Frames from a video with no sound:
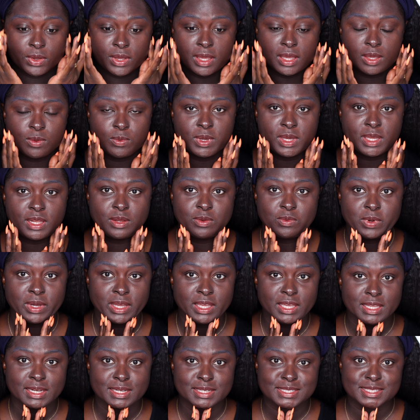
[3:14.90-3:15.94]
Okay, we're gonna
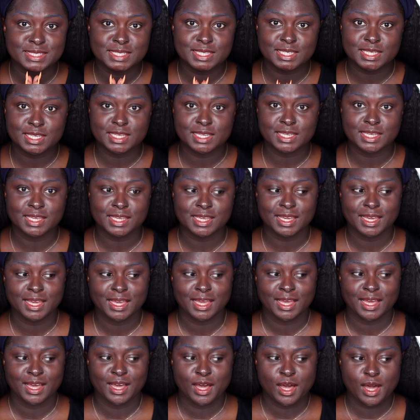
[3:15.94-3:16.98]
wait and see
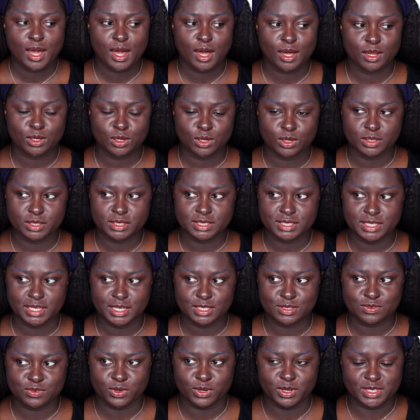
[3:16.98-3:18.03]
how long it
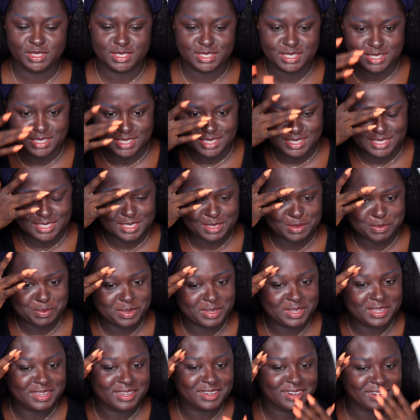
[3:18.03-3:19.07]
takes for it to
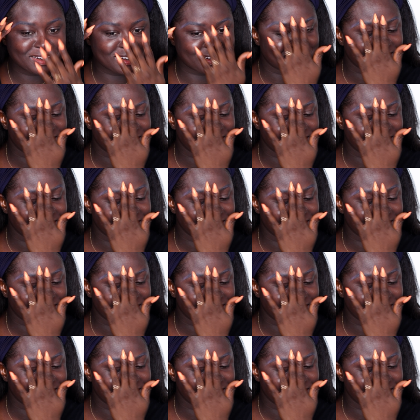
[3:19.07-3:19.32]
disappear.